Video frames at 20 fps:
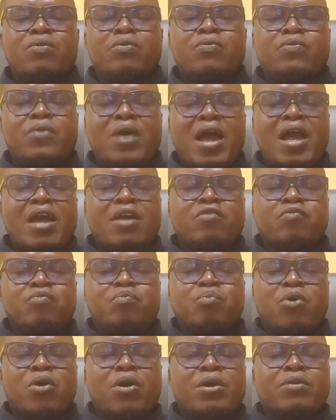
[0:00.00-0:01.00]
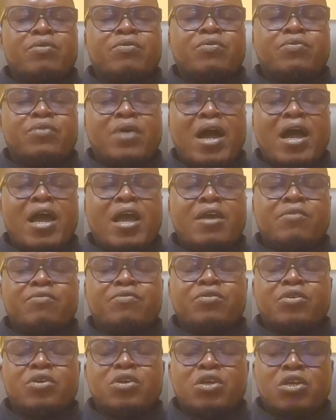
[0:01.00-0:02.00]
5.5
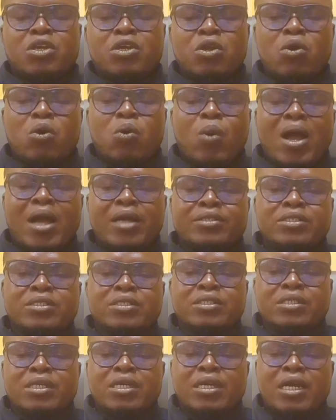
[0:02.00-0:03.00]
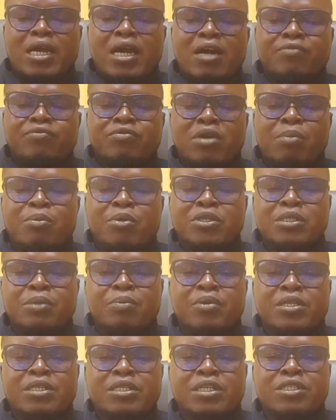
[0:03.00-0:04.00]
kilowatts after
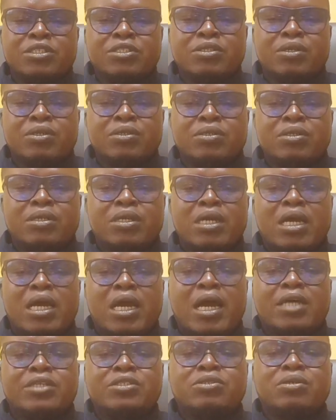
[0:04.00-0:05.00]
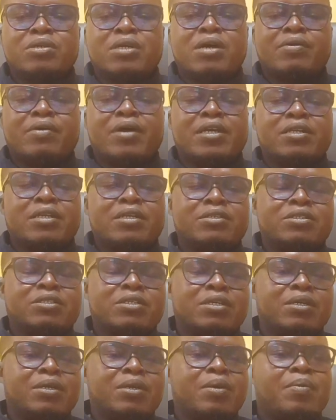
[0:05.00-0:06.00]
multiplication, as you can rightly
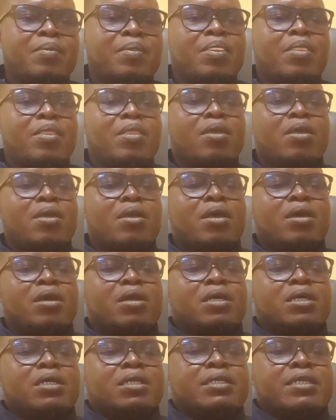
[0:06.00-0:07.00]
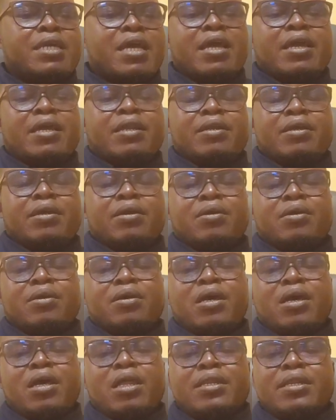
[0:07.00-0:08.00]
see. Then,
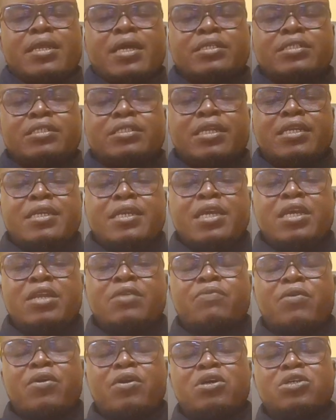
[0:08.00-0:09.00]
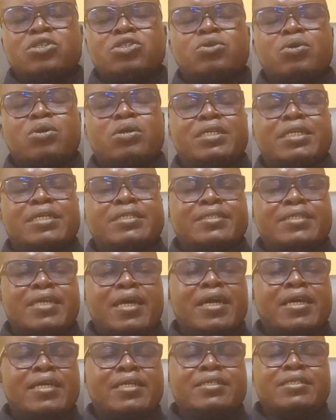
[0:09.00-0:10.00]
there is a need for us to
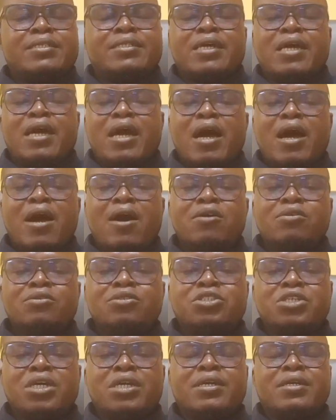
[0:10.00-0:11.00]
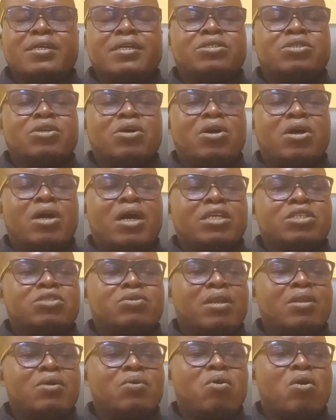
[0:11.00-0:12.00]
understand how generator
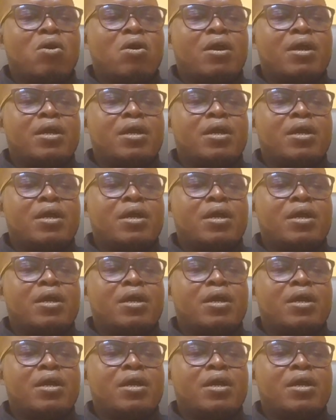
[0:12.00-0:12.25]
actually work.